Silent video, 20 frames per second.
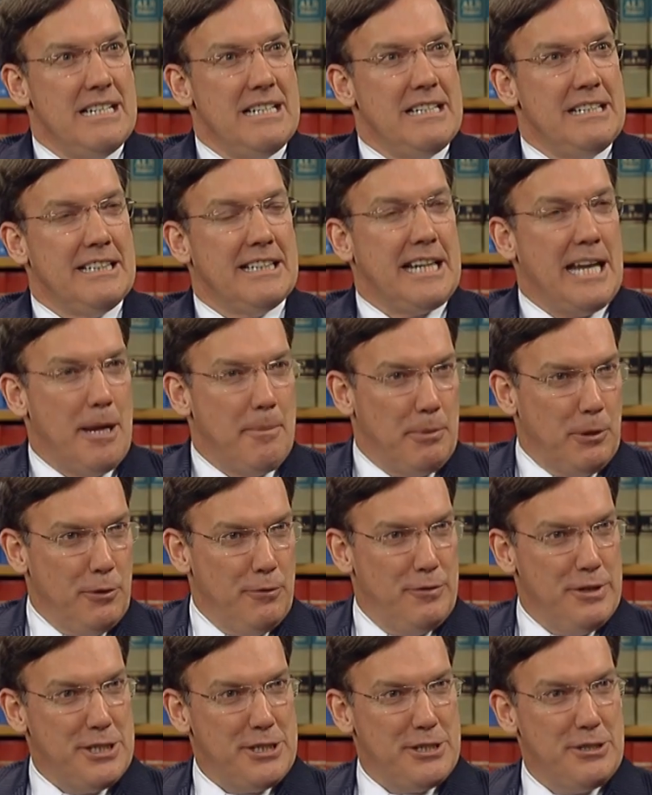The Capitol
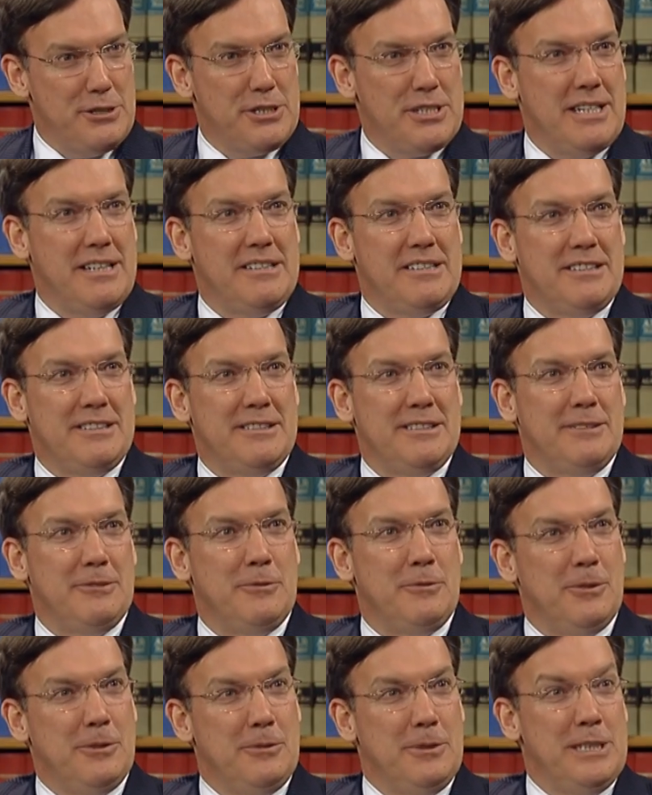Visitor Center
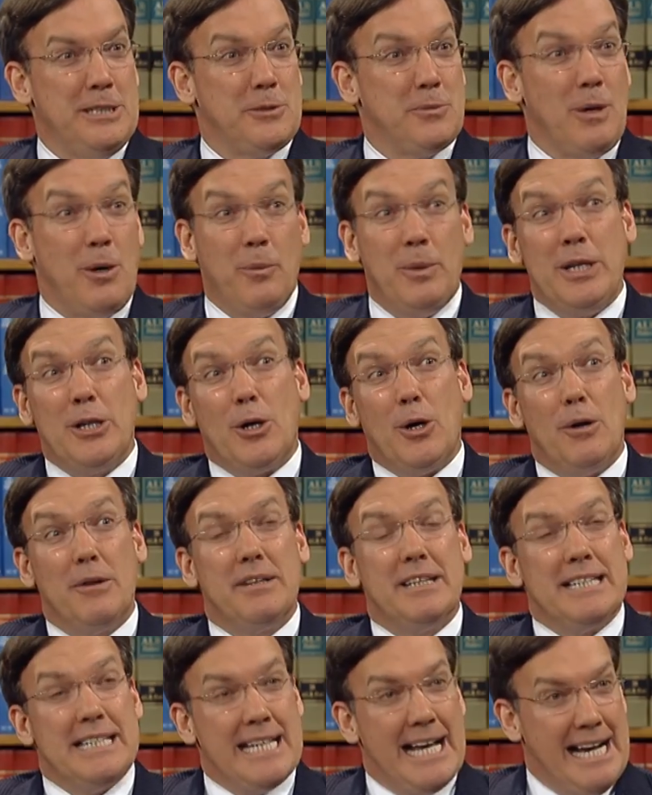is what we call
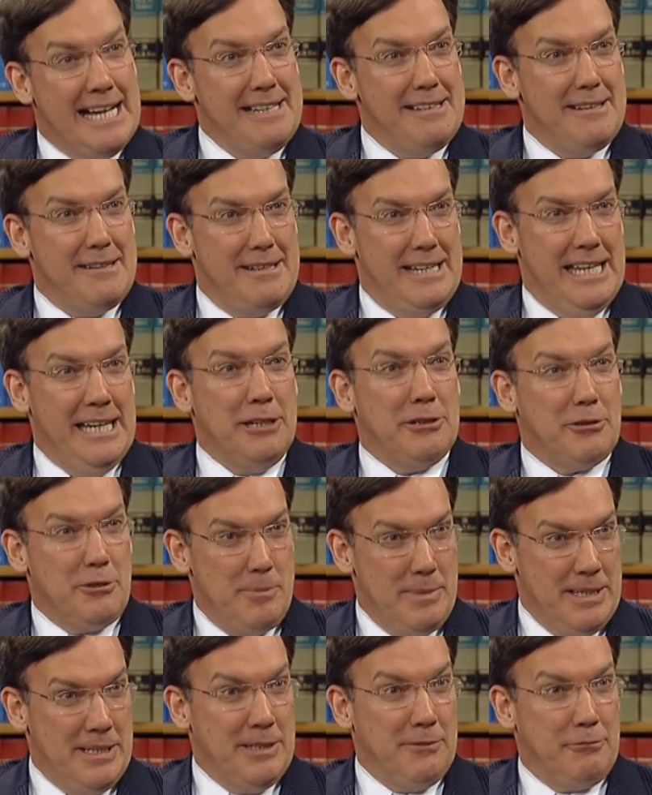the 9th
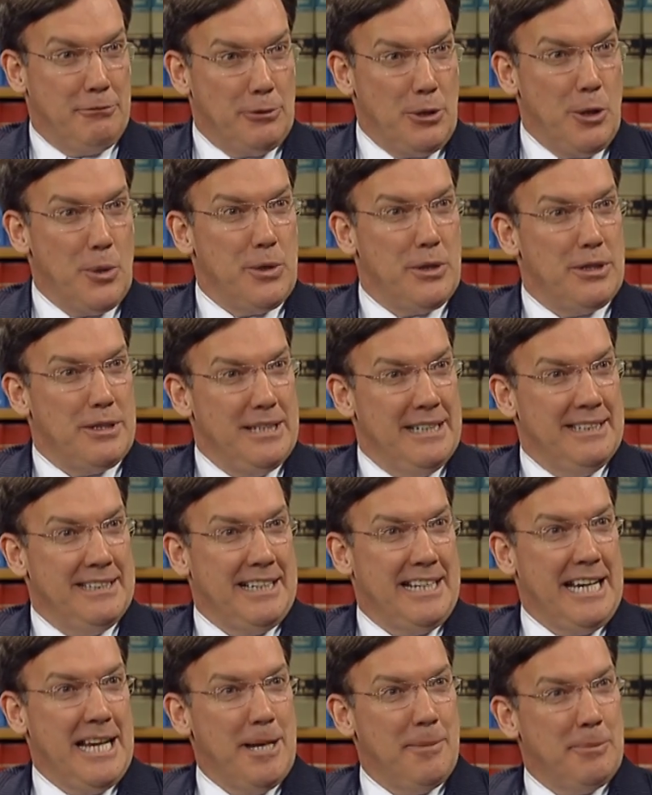increment of growth in the
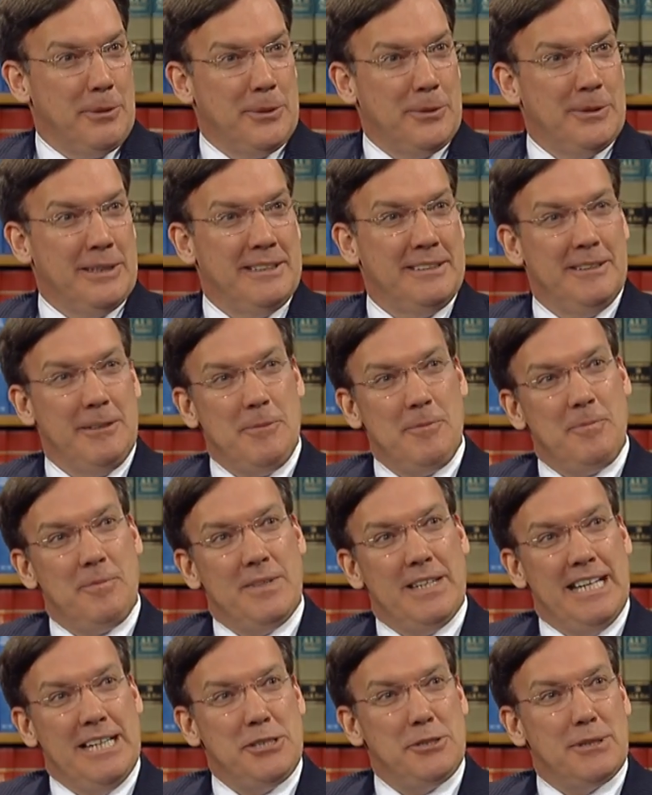Capitol. And
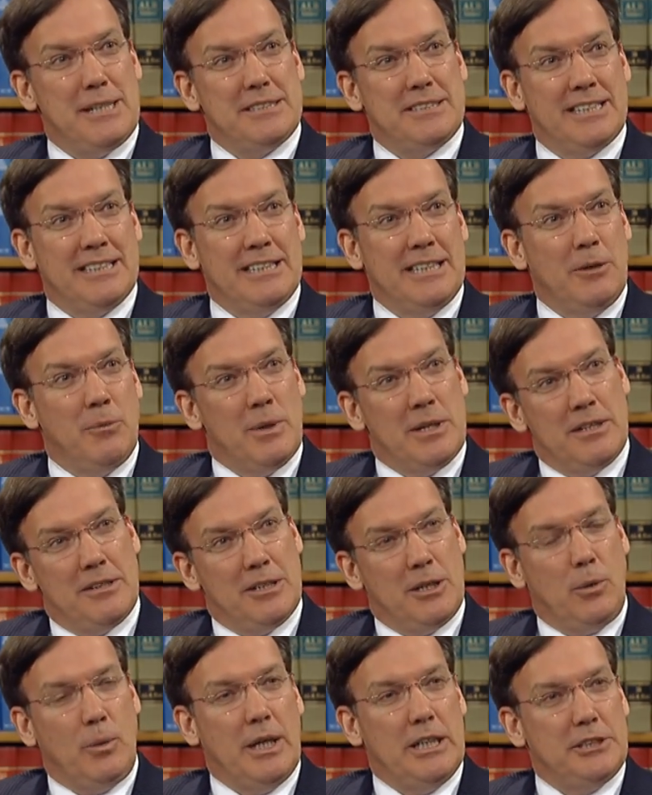Interestingly, one of
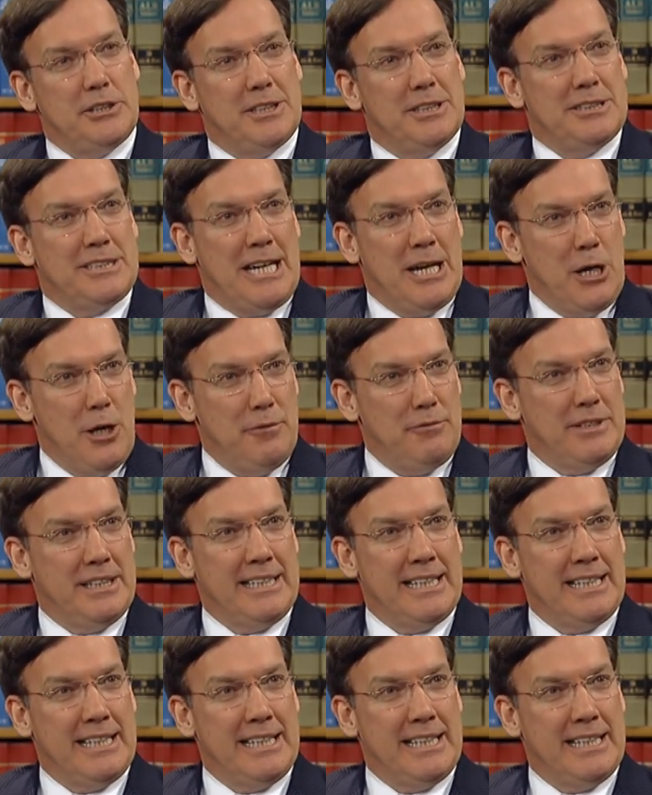the questions I often